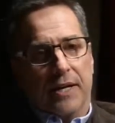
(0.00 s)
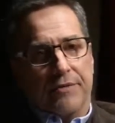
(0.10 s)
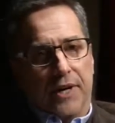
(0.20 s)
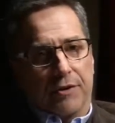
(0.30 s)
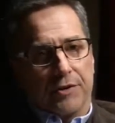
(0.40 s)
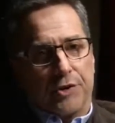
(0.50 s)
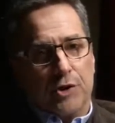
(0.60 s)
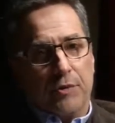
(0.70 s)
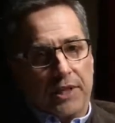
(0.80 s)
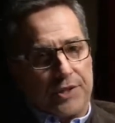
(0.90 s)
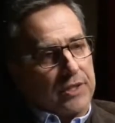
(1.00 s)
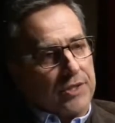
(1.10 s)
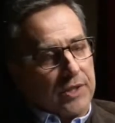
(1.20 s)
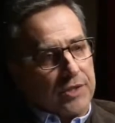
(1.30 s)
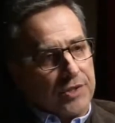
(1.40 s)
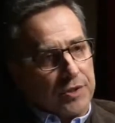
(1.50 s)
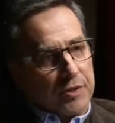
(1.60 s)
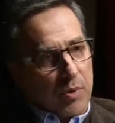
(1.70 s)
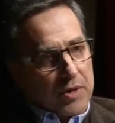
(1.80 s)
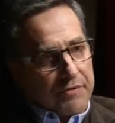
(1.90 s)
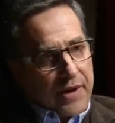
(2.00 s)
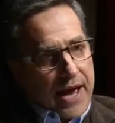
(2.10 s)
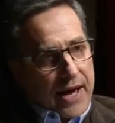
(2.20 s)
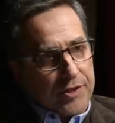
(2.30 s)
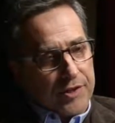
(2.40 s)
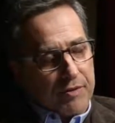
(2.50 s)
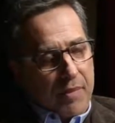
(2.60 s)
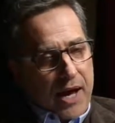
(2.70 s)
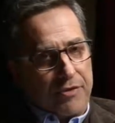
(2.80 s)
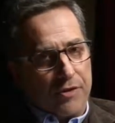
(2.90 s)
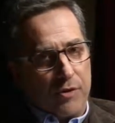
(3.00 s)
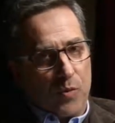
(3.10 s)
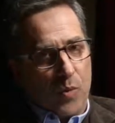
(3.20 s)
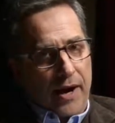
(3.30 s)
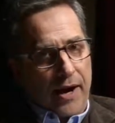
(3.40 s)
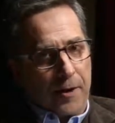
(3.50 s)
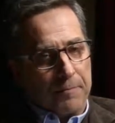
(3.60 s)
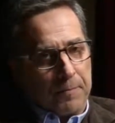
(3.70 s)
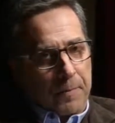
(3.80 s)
There's two instances in the book of Acts, Matthew, where